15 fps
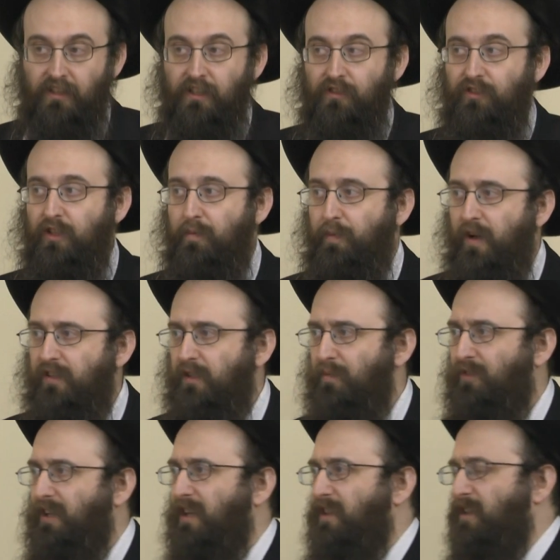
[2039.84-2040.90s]
So the poskim
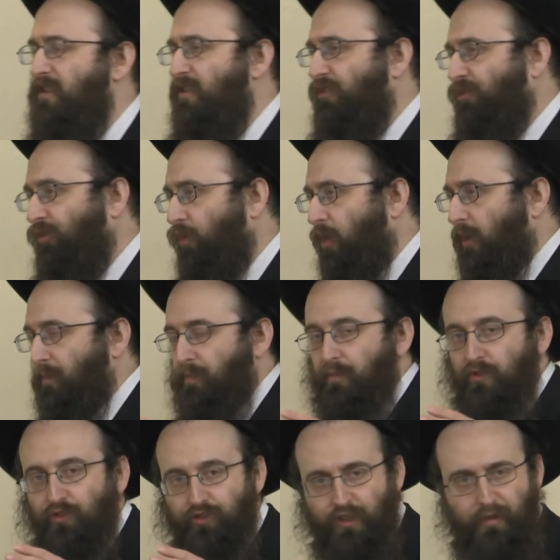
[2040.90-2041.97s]
say that in a short
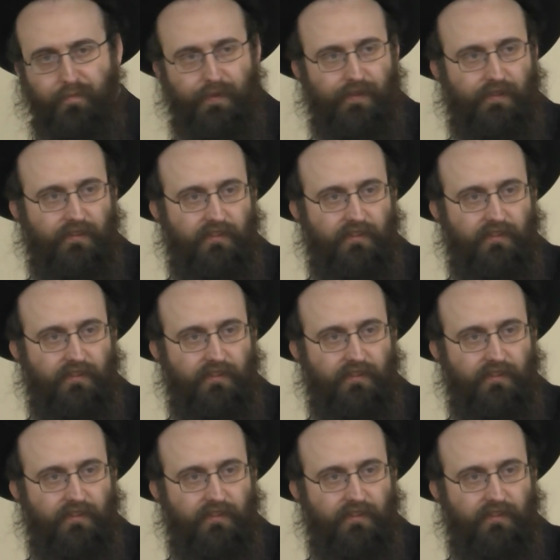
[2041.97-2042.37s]
trip,